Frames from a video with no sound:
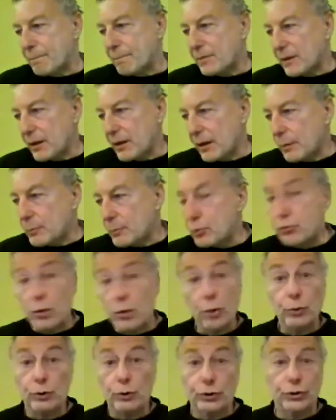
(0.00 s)

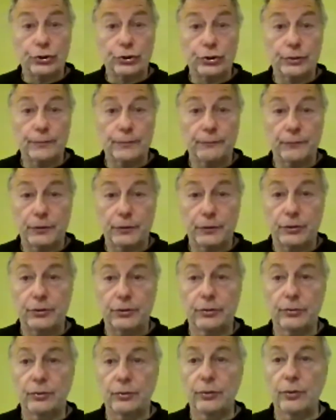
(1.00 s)
approach
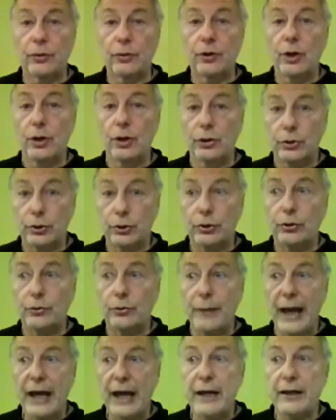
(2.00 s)
to
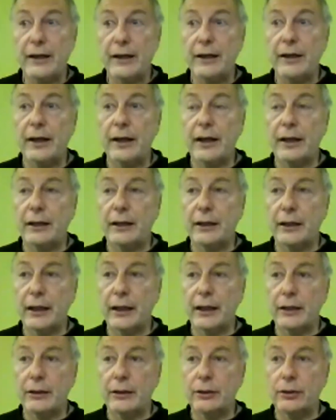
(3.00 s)
humanity
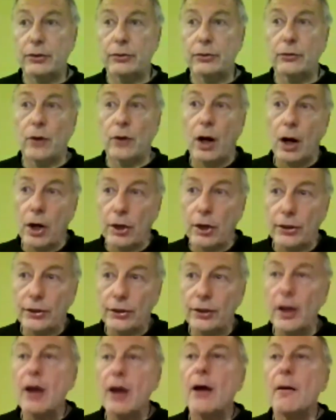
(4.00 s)
and to art,
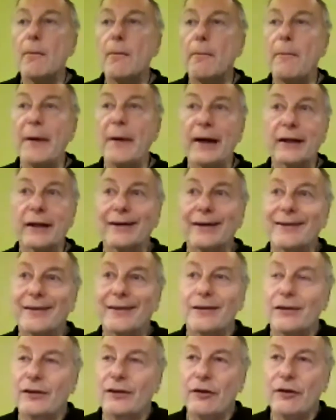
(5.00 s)
but
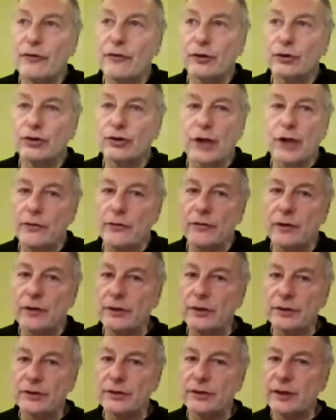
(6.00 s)
different
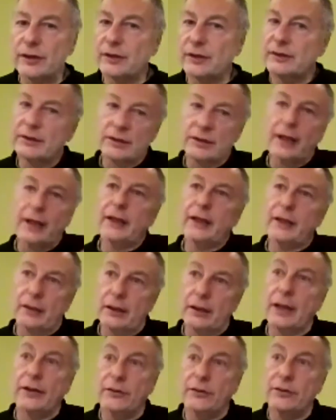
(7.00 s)
genres. It's
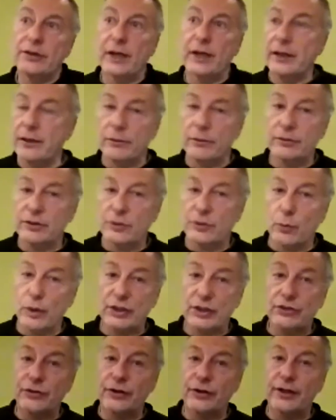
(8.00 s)
like you said, there was the
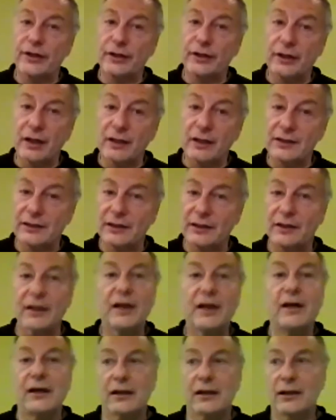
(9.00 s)
Western in Dust, and
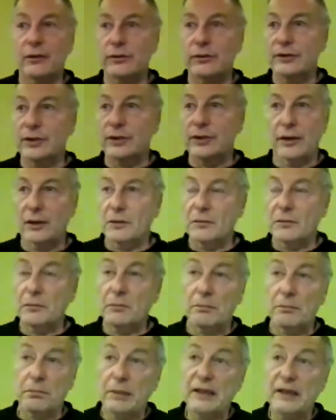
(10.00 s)
there was
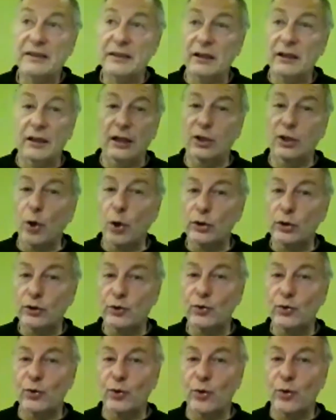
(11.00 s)
basically an old
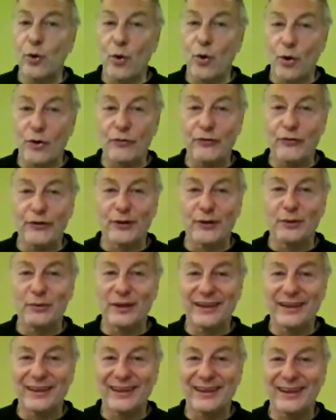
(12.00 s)
school horror film
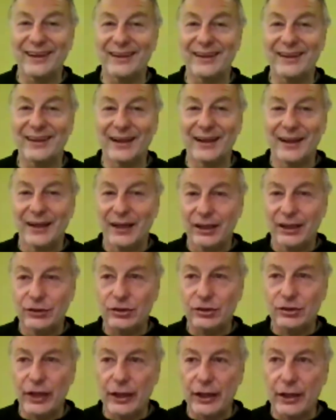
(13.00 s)
in
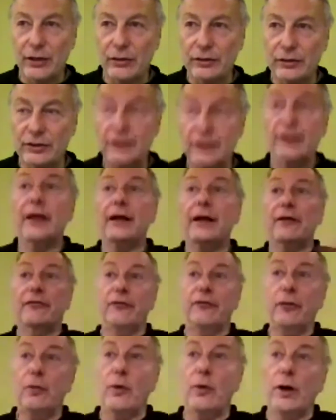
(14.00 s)
Shadows, and then a
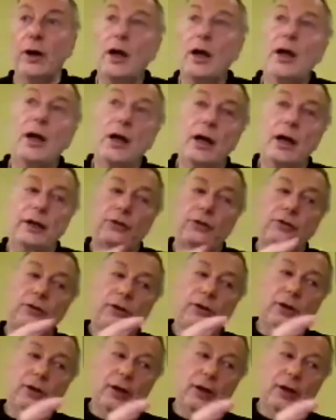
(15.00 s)
film where I took